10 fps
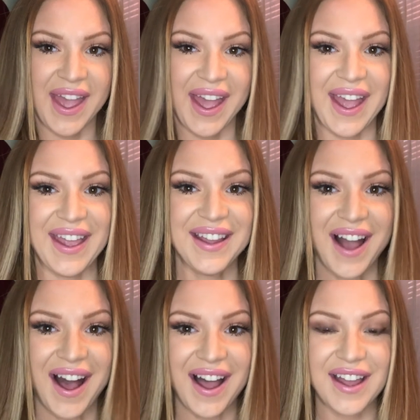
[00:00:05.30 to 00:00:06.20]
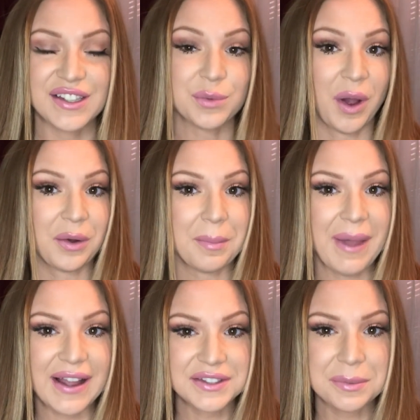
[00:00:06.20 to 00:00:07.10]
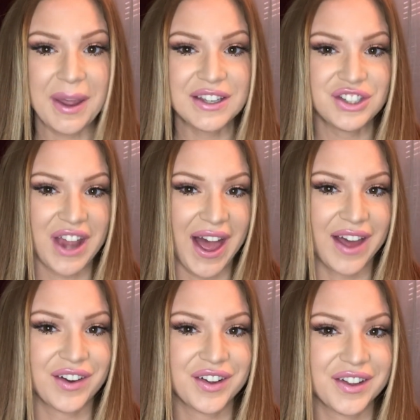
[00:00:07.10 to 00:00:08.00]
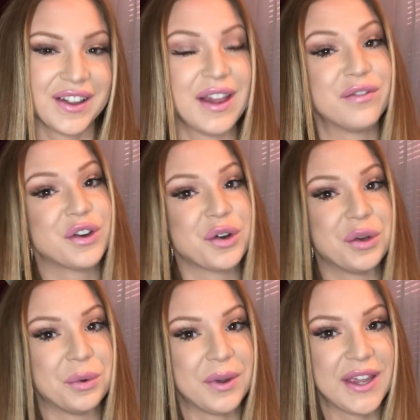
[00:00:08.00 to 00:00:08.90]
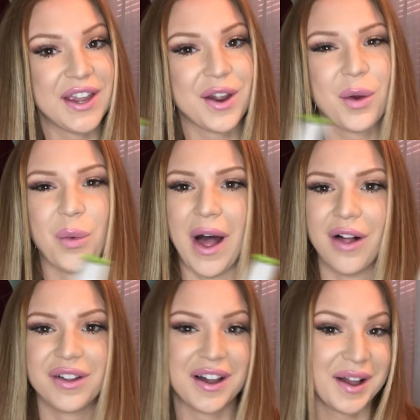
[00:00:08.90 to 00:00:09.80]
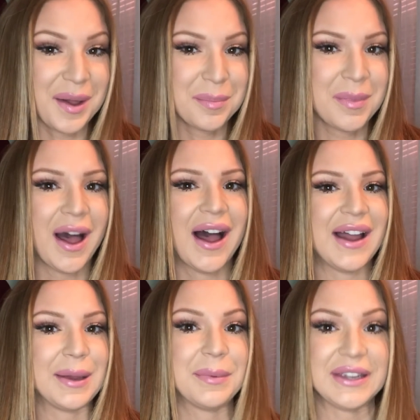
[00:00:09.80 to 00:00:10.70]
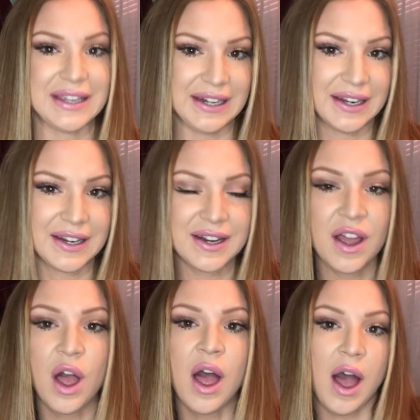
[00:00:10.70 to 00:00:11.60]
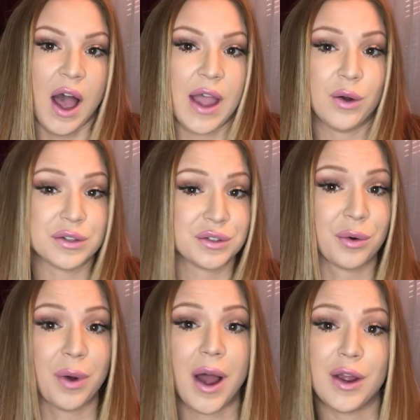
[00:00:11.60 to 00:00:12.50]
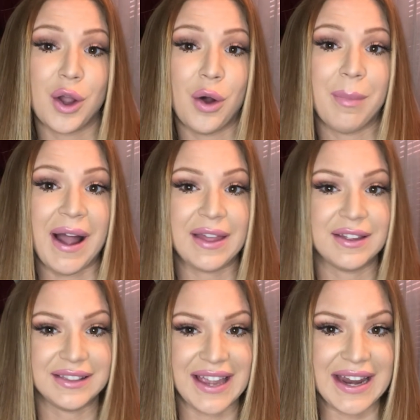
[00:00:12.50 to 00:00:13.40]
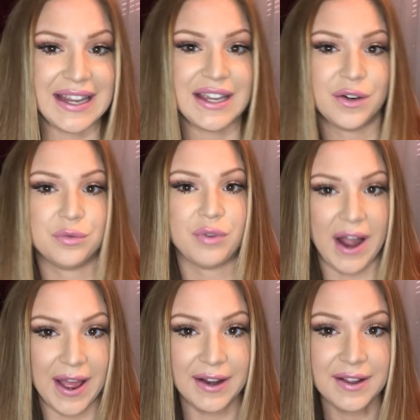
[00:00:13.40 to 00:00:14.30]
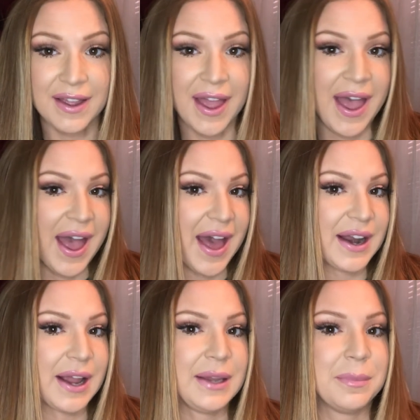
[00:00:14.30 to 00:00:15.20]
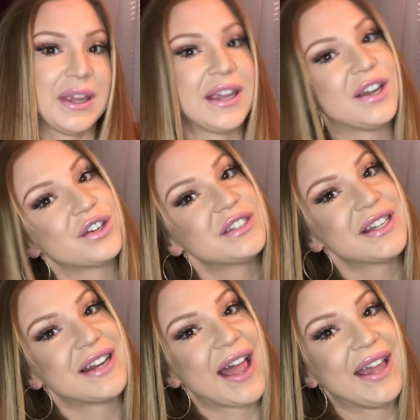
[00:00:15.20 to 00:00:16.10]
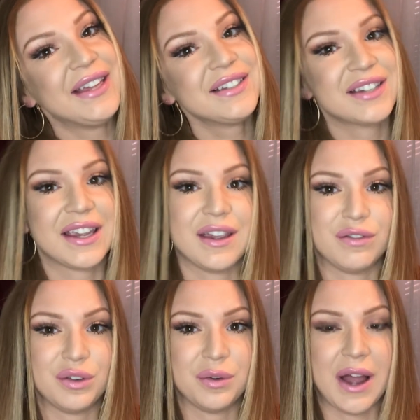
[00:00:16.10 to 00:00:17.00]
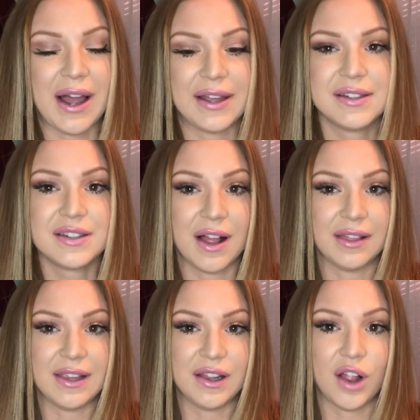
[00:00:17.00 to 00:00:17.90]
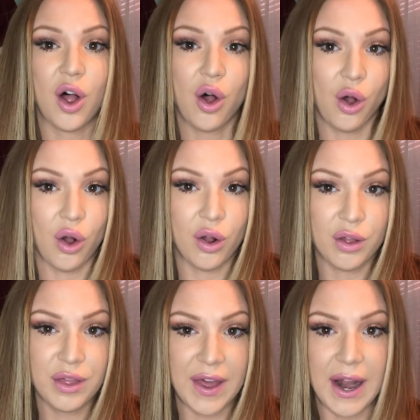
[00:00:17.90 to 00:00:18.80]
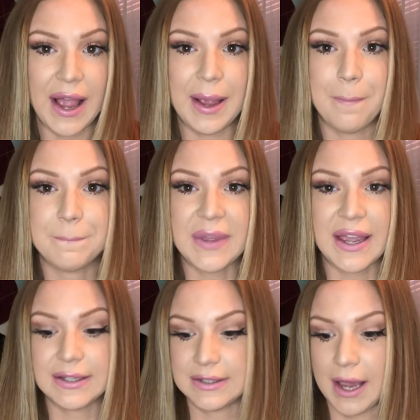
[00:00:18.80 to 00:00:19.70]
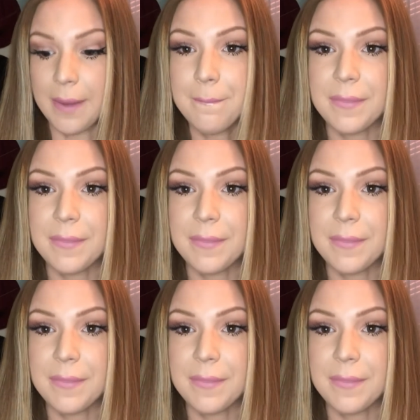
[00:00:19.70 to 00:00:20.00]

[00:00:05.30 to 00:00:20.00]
Hey guys, welcome back to my channel. If you're new here, welcome. I am Eden. I also go by the Lady in Red, and I am here today to give you guys a little haul that I picked up.